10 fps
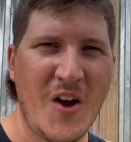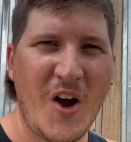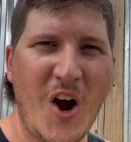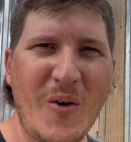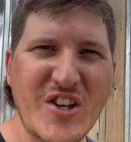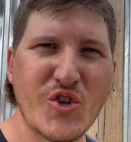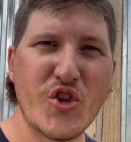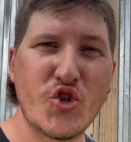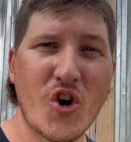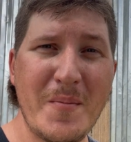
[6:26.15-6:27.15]
All right, so the
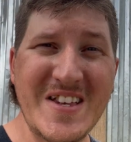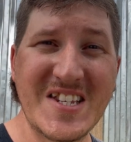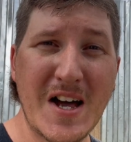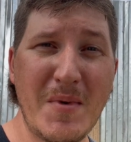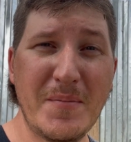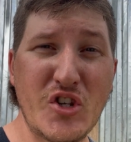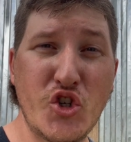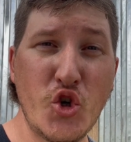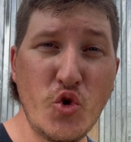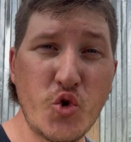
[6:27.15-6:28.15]
drum has come up to
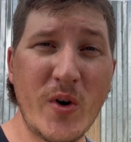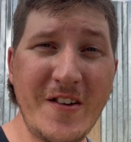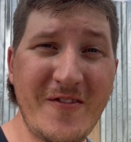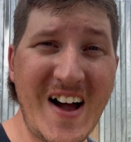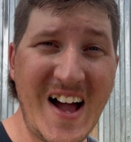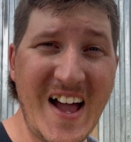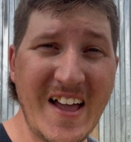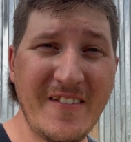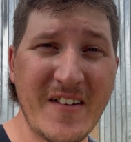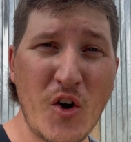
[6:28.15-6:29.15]

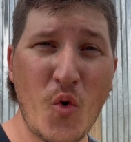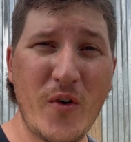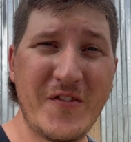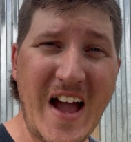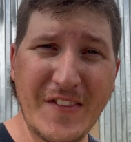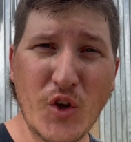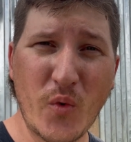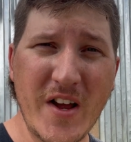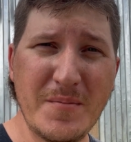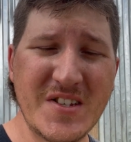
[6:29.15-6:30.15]
225. We've got the
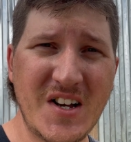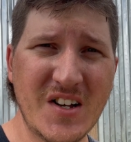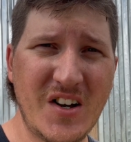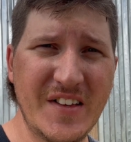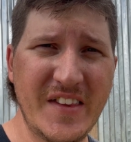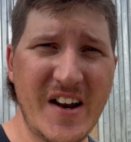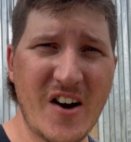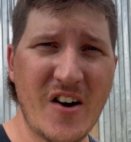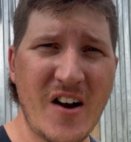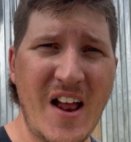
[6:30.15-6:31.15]
ribs hung on
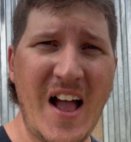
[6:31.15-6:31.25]
there.